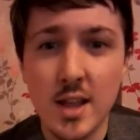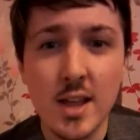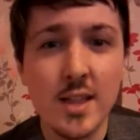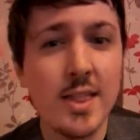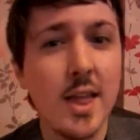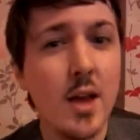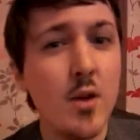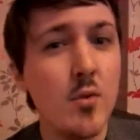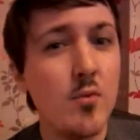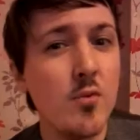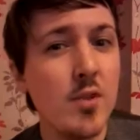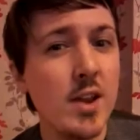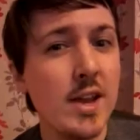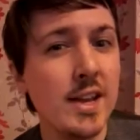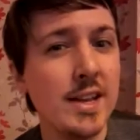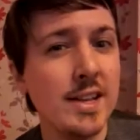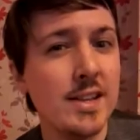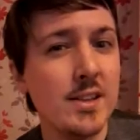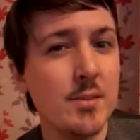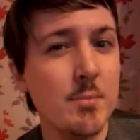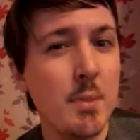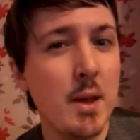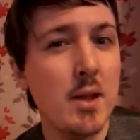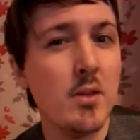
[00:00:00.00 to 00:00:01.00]
They'll really
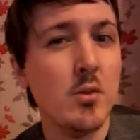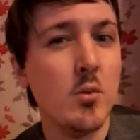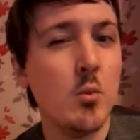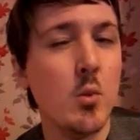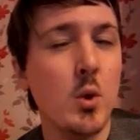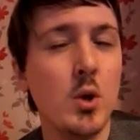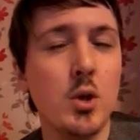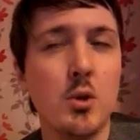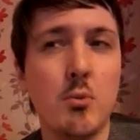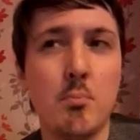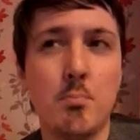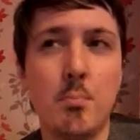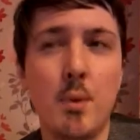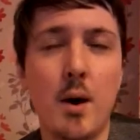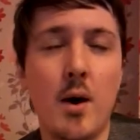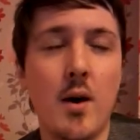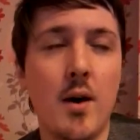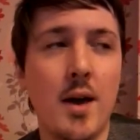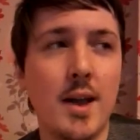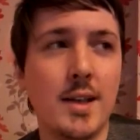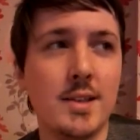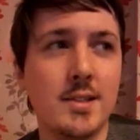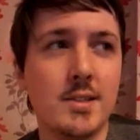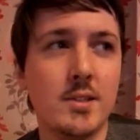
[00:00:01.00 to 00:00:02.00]
depend on what you
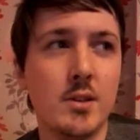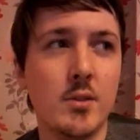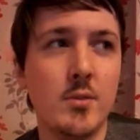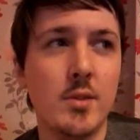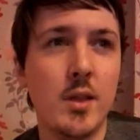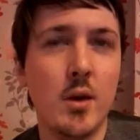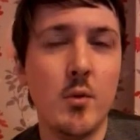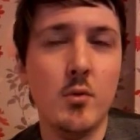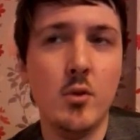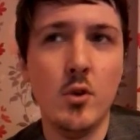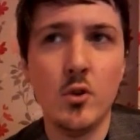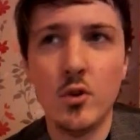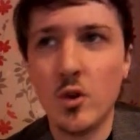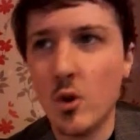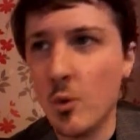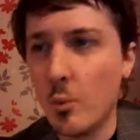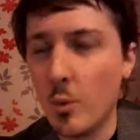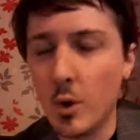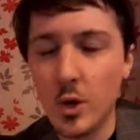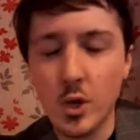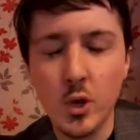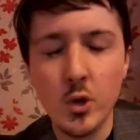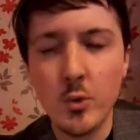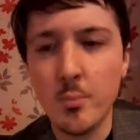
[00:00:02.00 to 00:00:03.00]
buy. So they'll look at
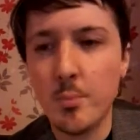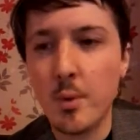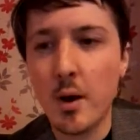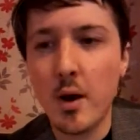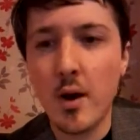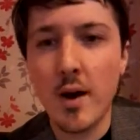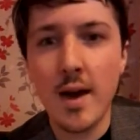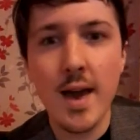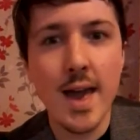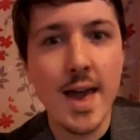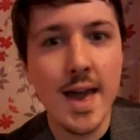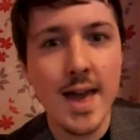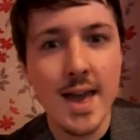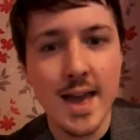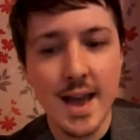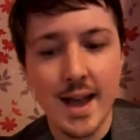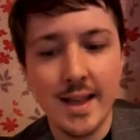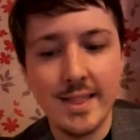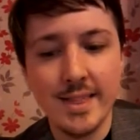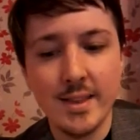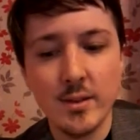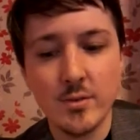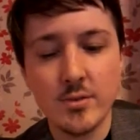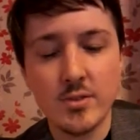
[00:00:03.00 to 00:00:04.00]
what you buy,
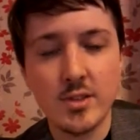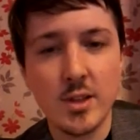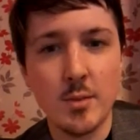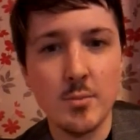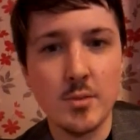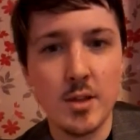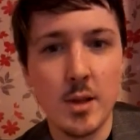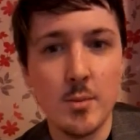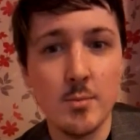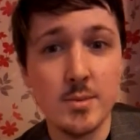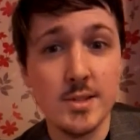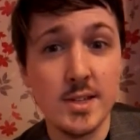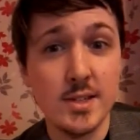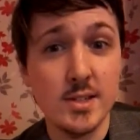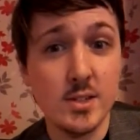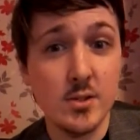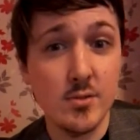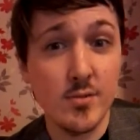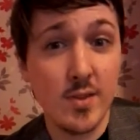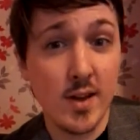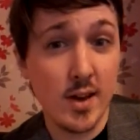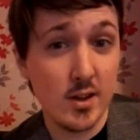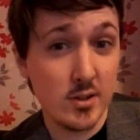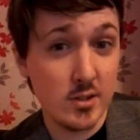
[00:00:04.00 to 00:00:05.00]
and they'll sometimes send you
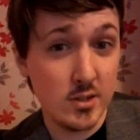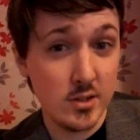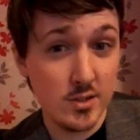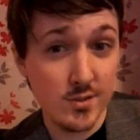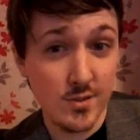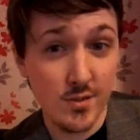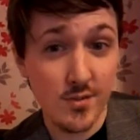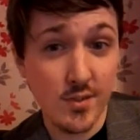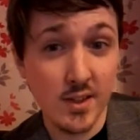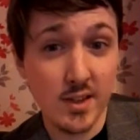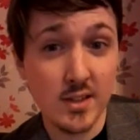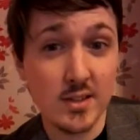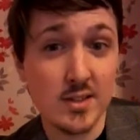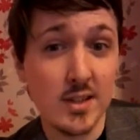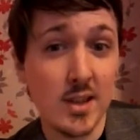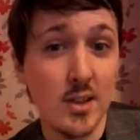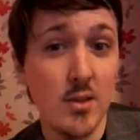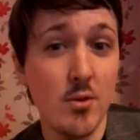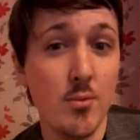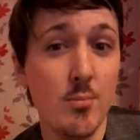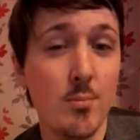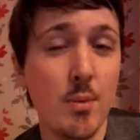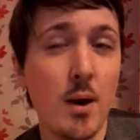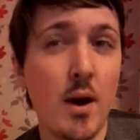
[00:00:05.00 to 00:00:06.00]
vouchers for things that
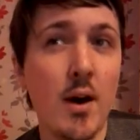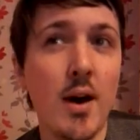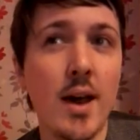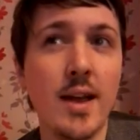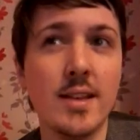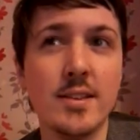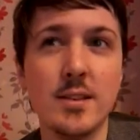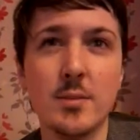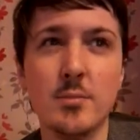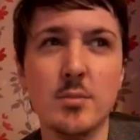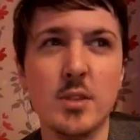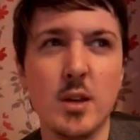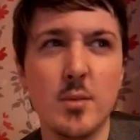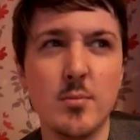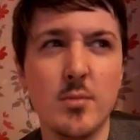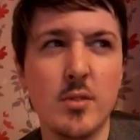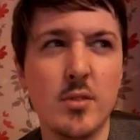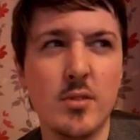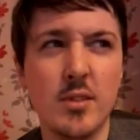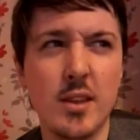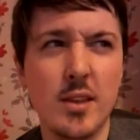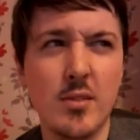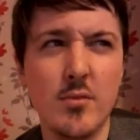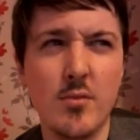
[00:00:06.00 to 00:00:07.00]
you buy. Sometimes they'll
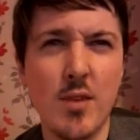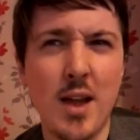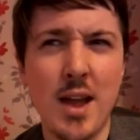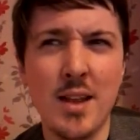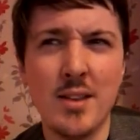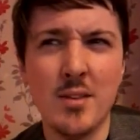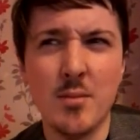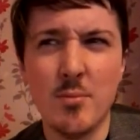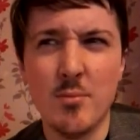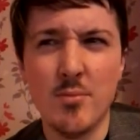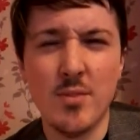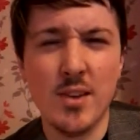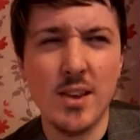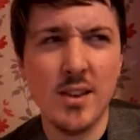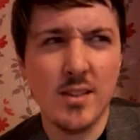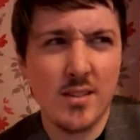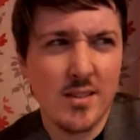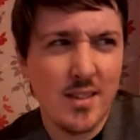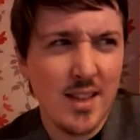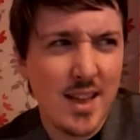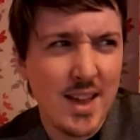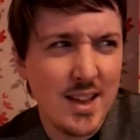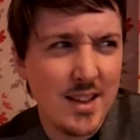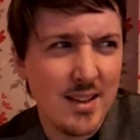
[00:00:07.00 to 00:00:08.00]
send random things
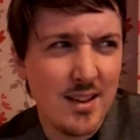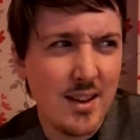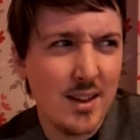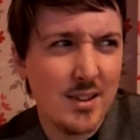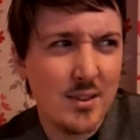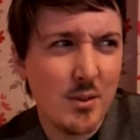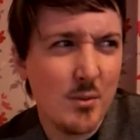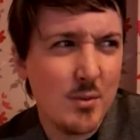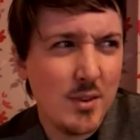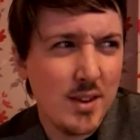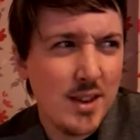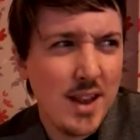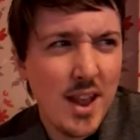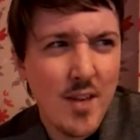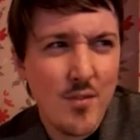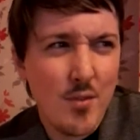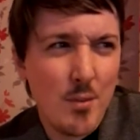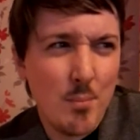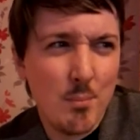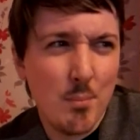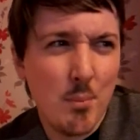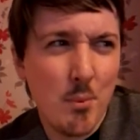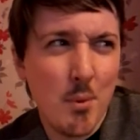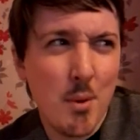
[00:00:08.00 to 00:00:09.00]
like I never
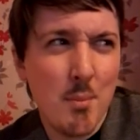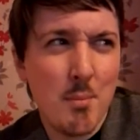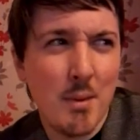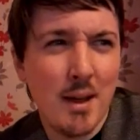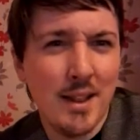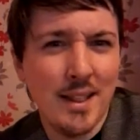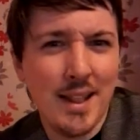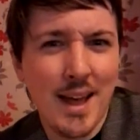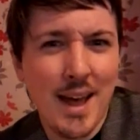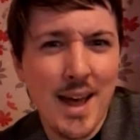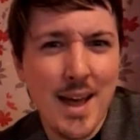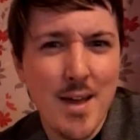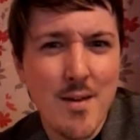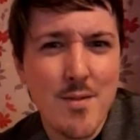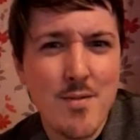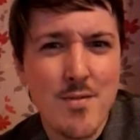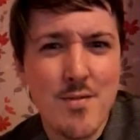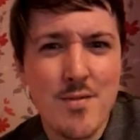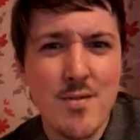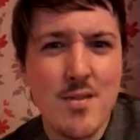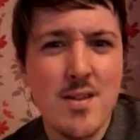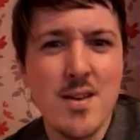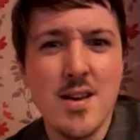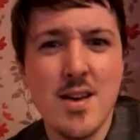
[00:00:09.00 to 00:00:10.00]
bought in my
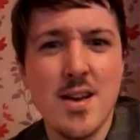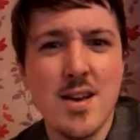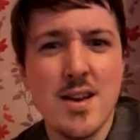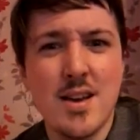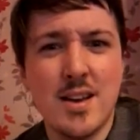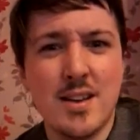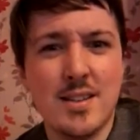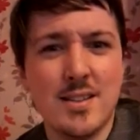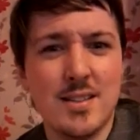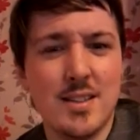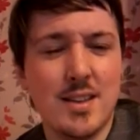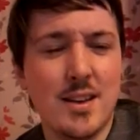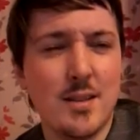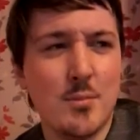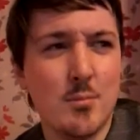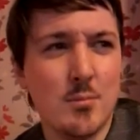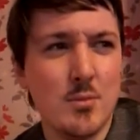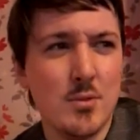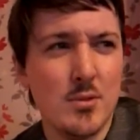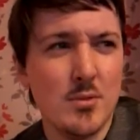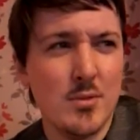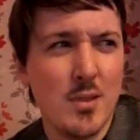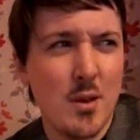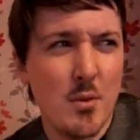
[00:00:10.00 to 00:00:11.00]
life. And I'm
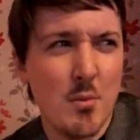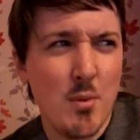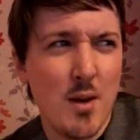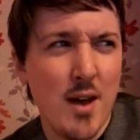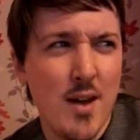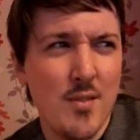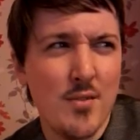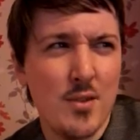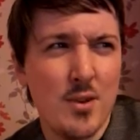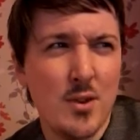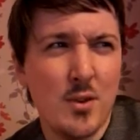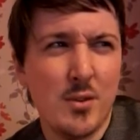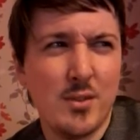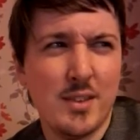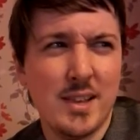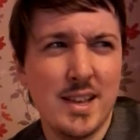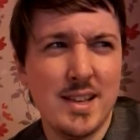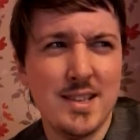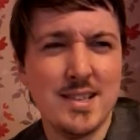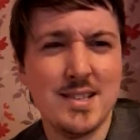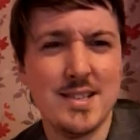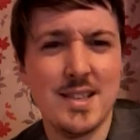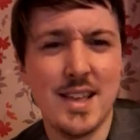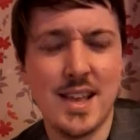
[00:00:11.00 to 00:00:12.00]
just like, why have I got
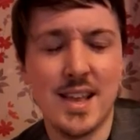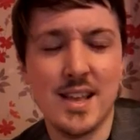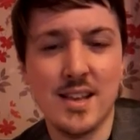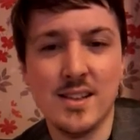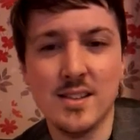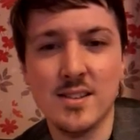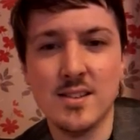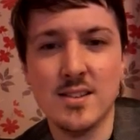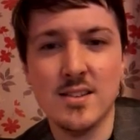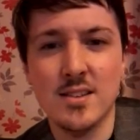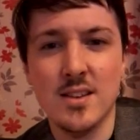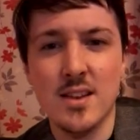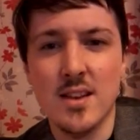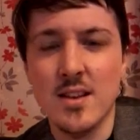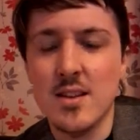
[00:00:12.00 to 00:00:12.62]
these things?